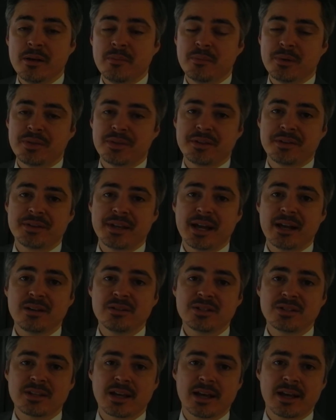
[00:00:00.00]
But the
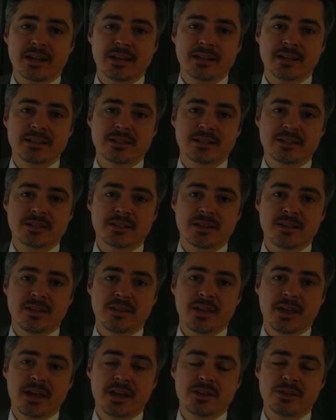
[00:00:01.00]
downside is
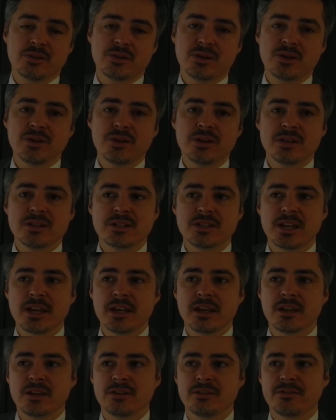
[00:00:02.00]
that you couldn't
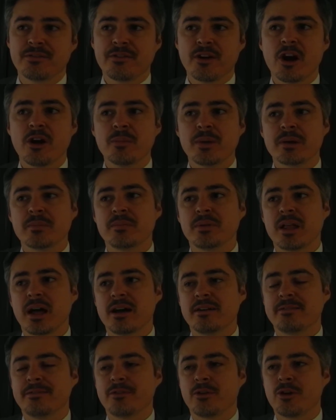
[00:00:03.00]
take your farming
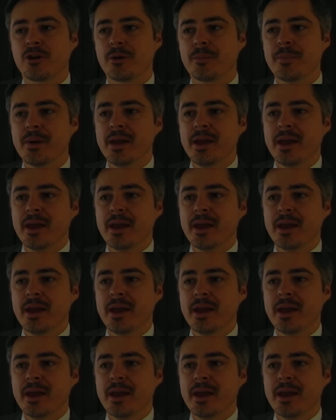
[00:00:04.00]
platform